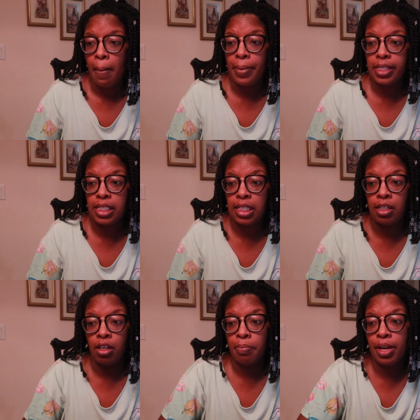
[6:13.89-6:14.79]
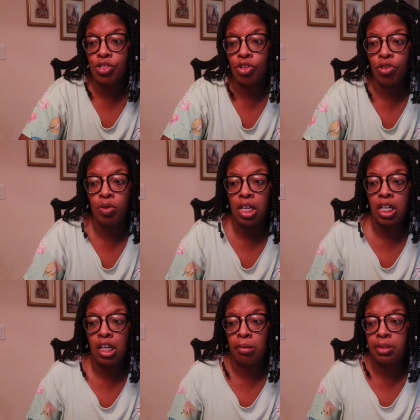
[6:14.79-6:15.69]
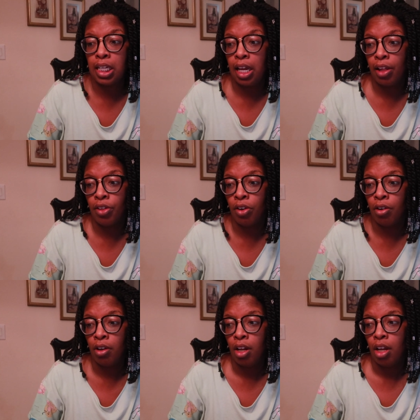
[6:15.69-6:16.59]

But still, make sure you get it up together.